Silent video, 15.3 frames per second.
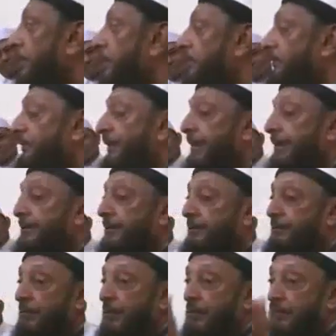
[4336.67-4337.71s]
Those days,
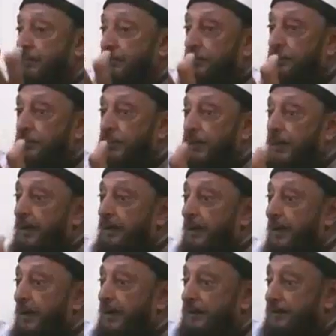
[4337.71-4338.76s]
of course, he had
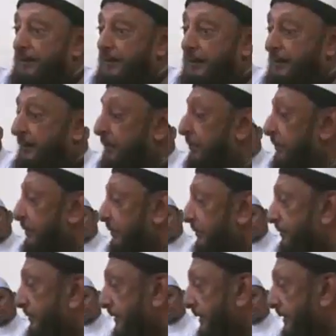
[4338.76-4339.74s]
eyes and he couldn't